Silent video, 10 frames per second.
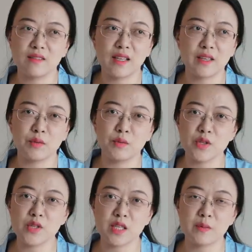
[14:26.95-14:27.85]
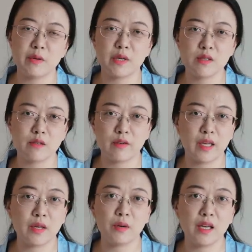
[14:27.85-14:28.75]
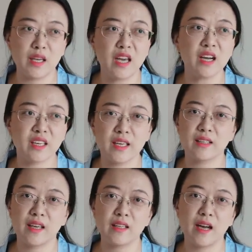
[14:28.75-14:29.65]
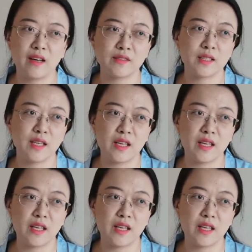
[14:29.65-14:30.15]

like the worst experiences of any young kid can have